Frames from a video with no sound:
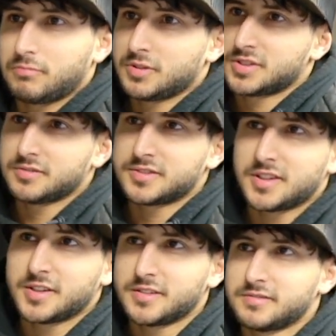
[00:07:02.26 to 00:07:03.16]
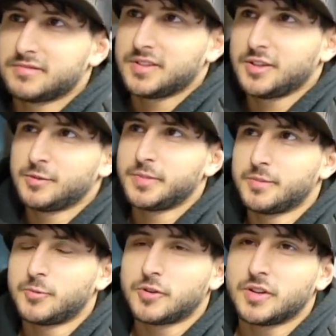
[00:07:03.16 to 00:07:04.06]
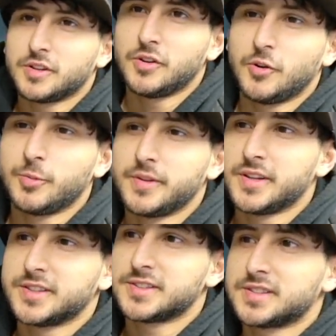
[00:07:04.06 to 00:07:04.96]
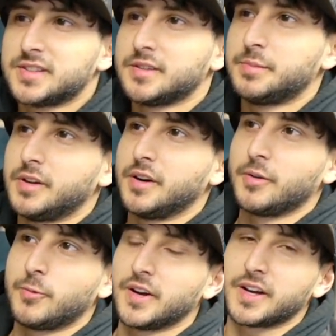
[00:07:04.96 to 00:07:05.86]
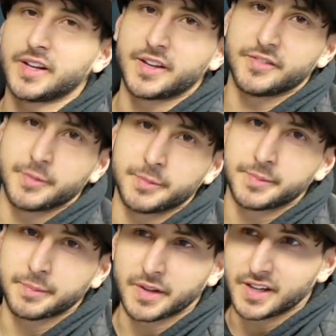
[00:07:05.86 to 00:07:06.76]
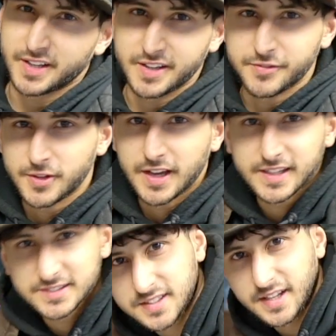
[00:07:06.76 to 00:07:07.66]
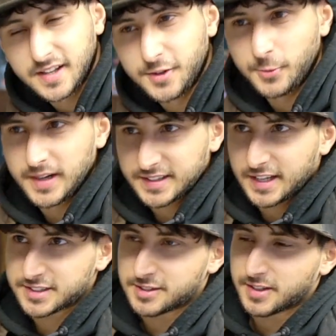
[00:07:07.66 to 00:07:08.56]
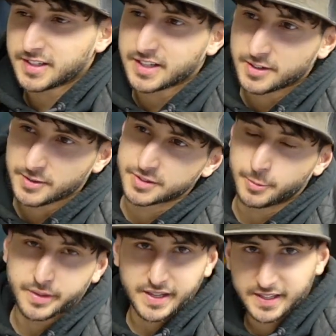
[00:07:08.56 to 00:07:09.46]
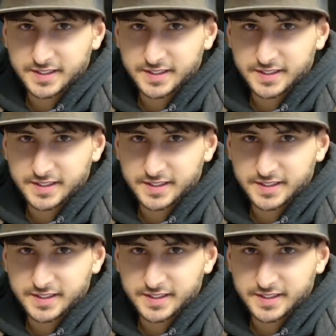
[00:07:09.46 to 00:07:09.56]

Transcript: we're still talking a little bit more on the OBS, but we're not gonna give them. I'm not gonna give you guys a direct answer right now. Still planning